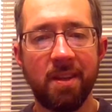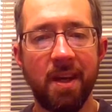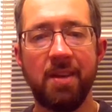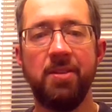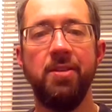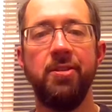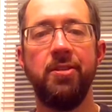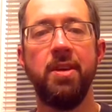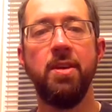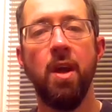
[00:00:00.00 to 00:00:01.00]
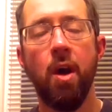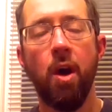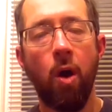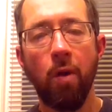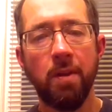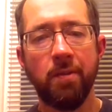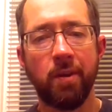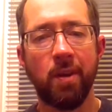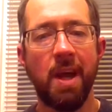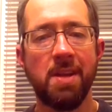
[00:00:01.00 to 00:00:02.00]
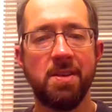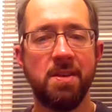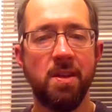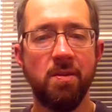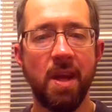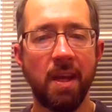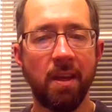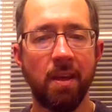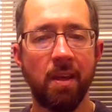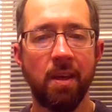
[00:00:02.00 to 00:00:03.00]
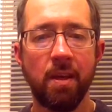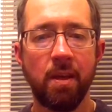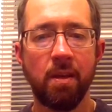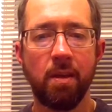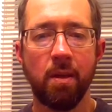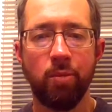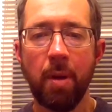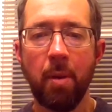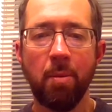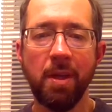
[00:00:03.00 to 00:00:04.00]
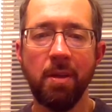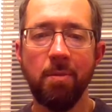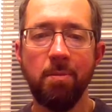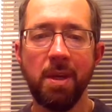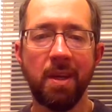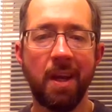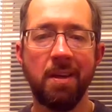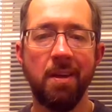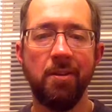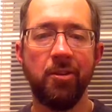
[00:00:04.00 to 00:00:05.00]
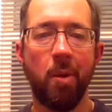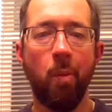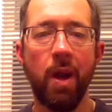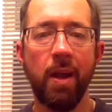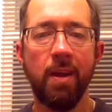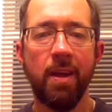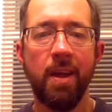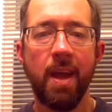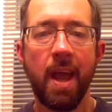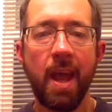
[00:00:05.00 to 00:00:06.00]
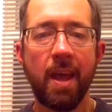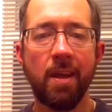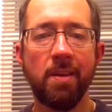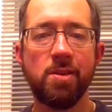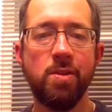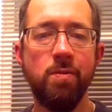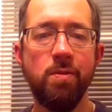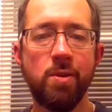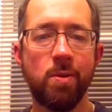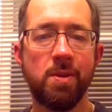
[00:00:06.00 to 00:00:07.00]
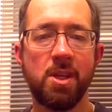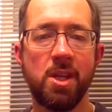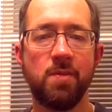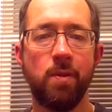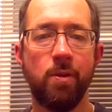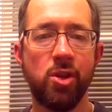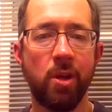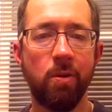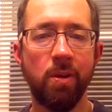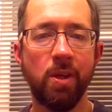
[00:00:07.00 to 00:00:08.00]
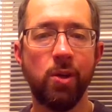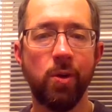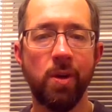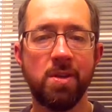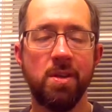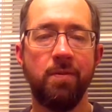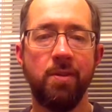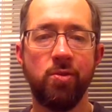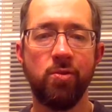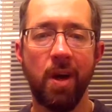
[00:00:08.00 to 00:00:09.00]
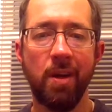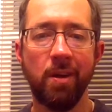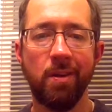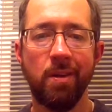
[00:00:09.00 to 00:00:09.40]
classes, and all the different classes that you take can probably be connected in some way. And students who are successful are generally curious enough to try to